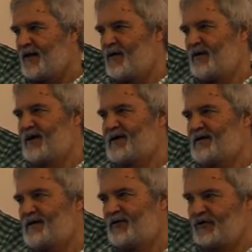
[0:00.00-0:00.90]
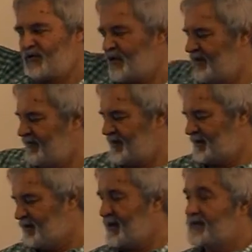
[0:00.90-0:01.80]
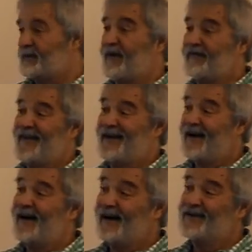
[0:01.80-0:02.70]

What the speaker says: whereas in a modern wheat field the wheat's about that high?